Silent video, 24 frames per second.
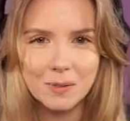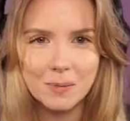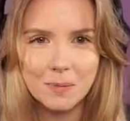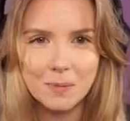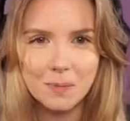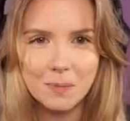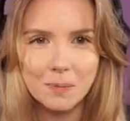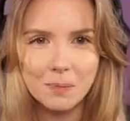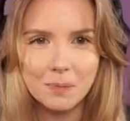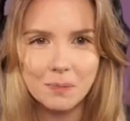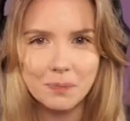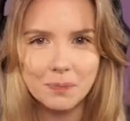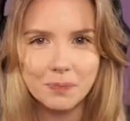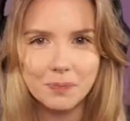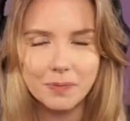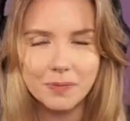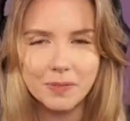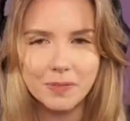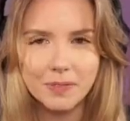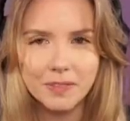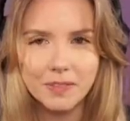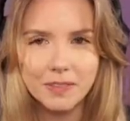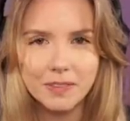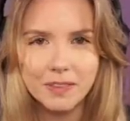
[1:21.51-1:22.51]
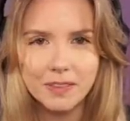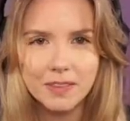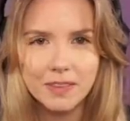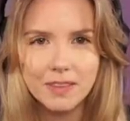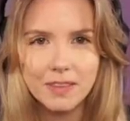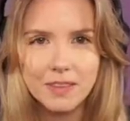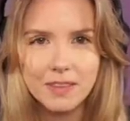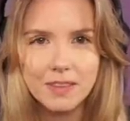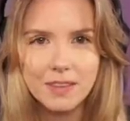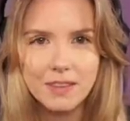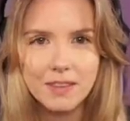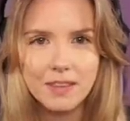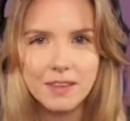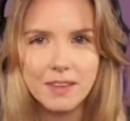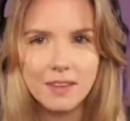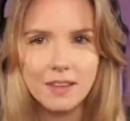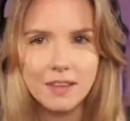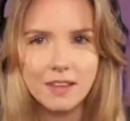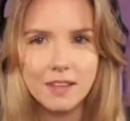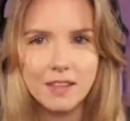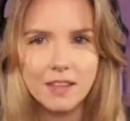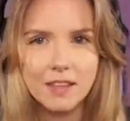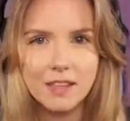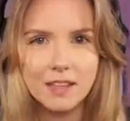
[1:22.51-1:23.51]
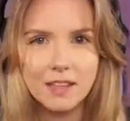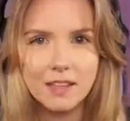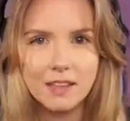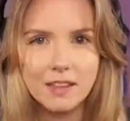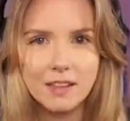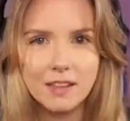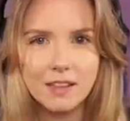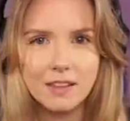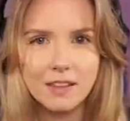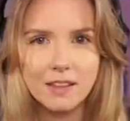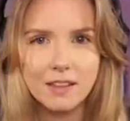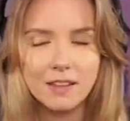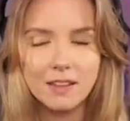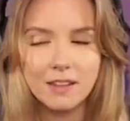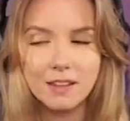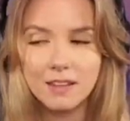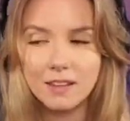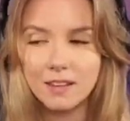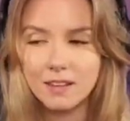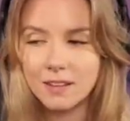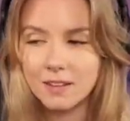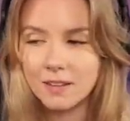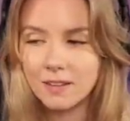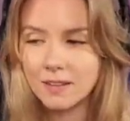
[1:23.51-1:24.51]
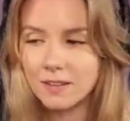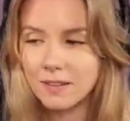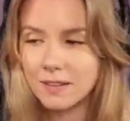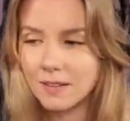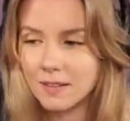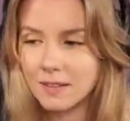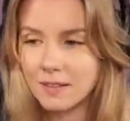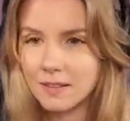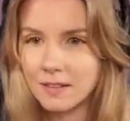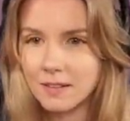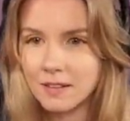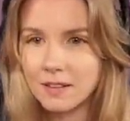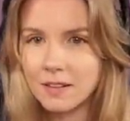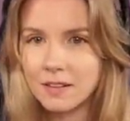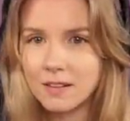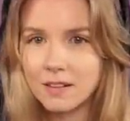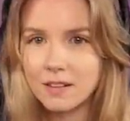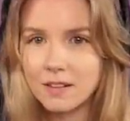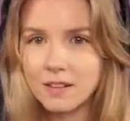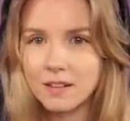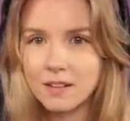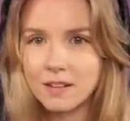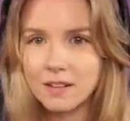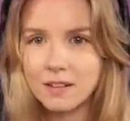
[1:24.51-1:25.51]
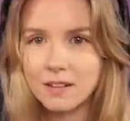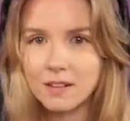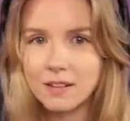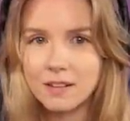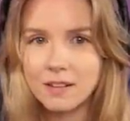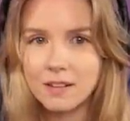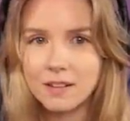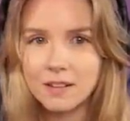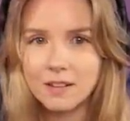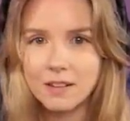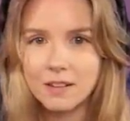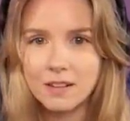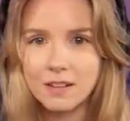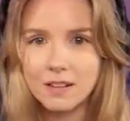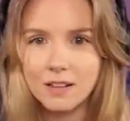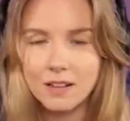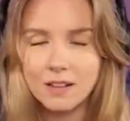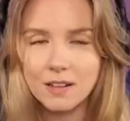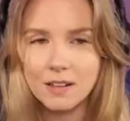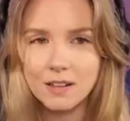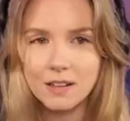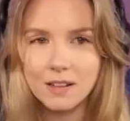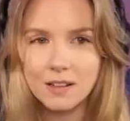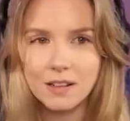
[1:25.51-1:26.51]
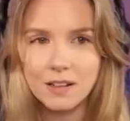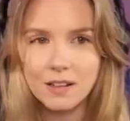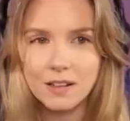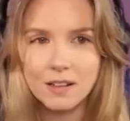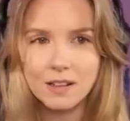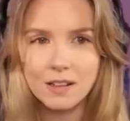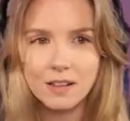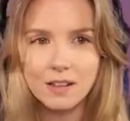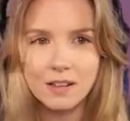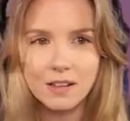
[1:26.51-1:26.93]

[no speech]